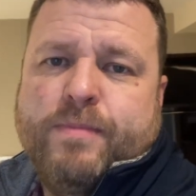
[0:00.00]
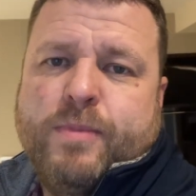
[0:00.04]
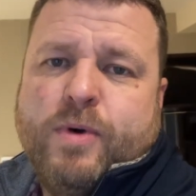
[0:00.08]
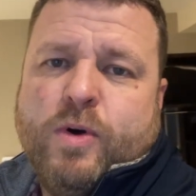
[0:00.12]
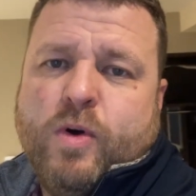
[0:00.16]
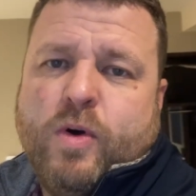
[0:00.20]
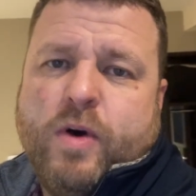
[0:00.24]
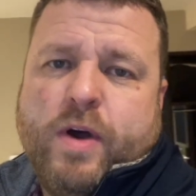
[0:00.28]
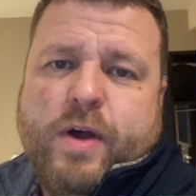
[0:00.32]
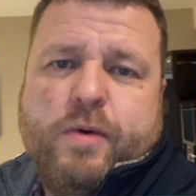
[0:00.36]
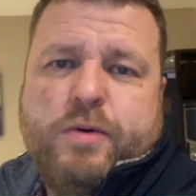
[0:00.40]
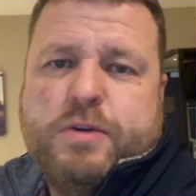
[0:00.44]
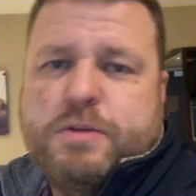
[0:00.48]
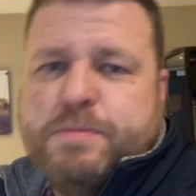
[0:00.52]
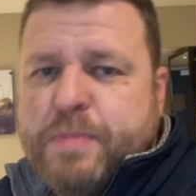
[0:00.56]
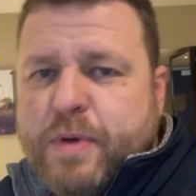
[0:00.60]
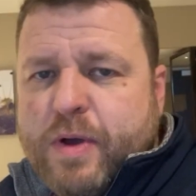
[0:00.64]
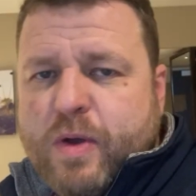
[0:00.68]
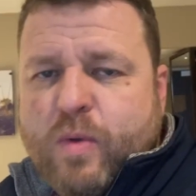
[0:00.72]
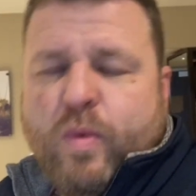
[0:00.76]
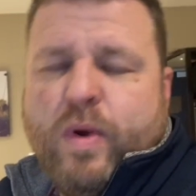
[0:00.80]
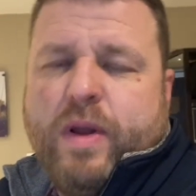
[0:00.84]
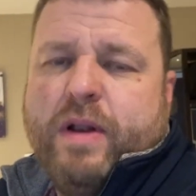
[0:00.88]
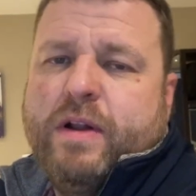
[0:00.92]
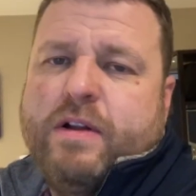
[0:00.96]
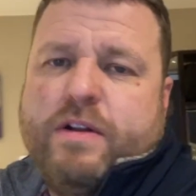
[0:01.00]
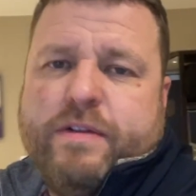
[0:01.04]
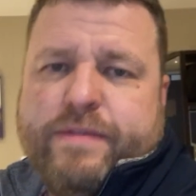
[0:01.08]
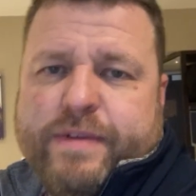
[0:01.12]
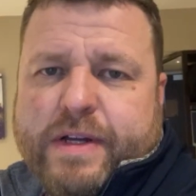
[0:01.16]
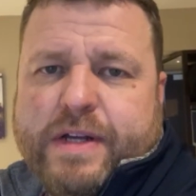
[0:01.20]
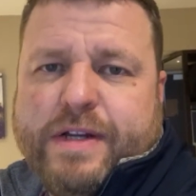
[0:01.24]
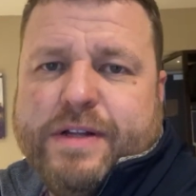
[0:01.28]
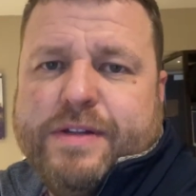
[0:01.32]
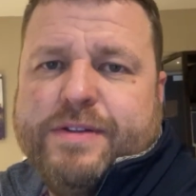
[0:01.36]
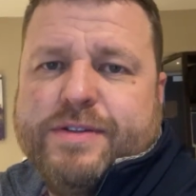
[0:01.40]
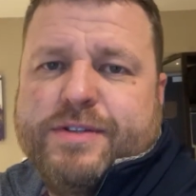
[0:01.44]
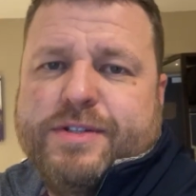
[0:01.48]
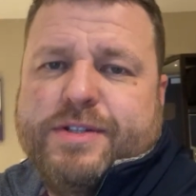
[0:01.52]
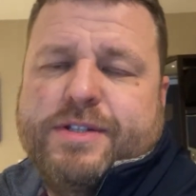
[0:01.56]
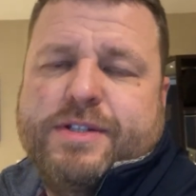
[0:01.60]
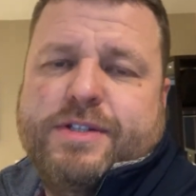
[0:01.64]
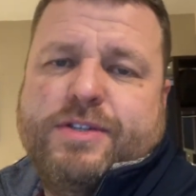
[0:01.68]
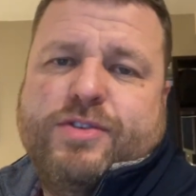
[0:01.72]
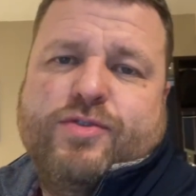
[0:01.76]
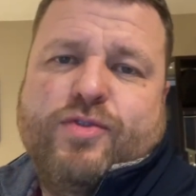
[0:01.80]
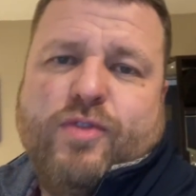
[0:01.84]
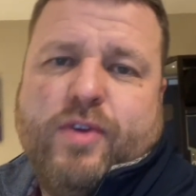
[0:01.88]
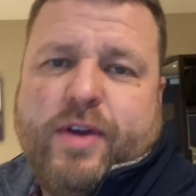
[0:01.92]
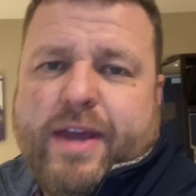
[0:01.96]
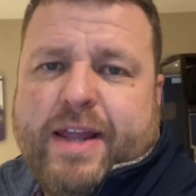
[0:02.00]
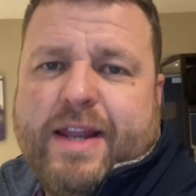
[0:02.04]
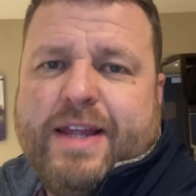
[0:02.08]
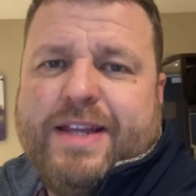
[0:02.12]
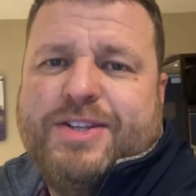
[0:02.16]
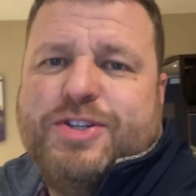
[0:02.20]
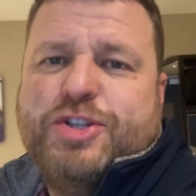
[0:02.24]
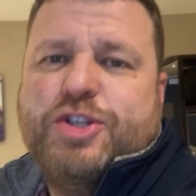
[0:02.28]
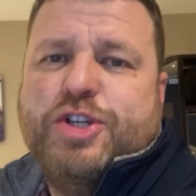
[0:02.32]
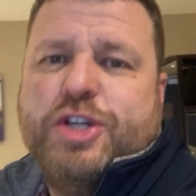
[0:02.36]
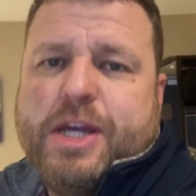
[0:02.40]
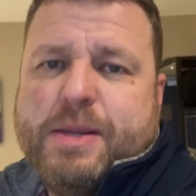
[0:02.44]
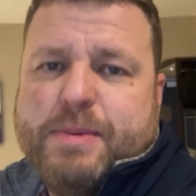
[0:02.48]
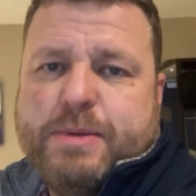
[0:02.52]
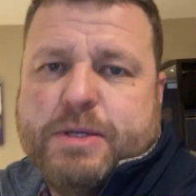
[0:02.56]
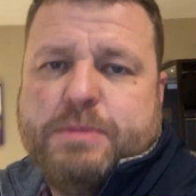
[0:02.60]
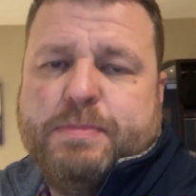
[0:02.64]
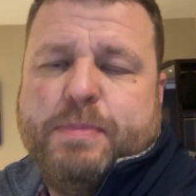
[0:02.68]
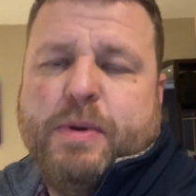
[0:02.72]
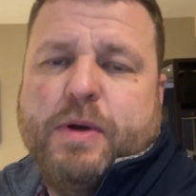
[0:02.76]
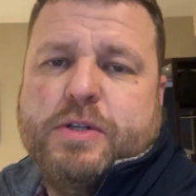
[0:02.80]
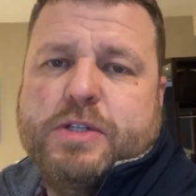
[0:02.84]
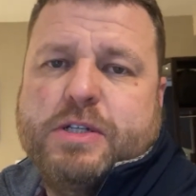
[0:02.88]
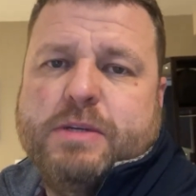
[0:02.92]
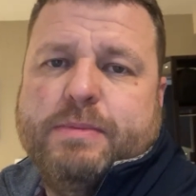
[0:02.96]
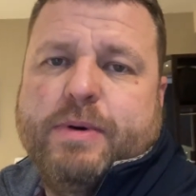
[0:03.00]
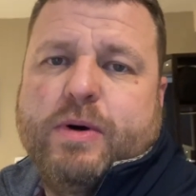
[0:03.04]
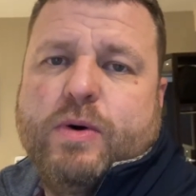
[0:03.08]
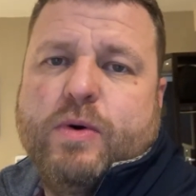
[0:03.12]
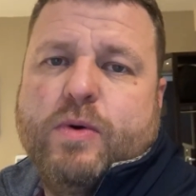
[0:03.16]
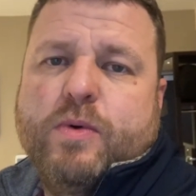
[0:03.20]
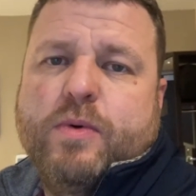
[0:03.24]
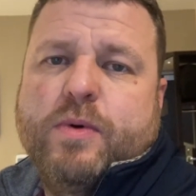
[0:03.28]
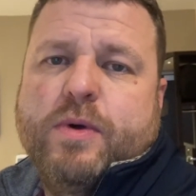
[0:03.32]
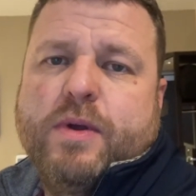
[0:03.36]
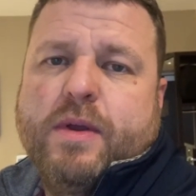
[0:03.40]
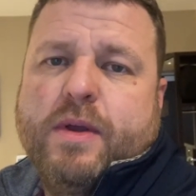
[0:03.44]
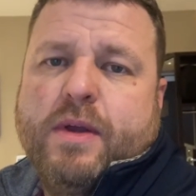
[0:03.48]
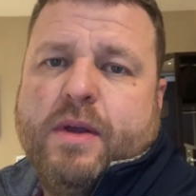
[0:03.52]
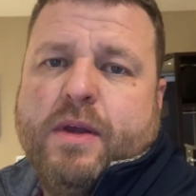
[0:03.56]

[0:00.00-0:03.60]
I always book well in advance, try and get it as cheap as possible.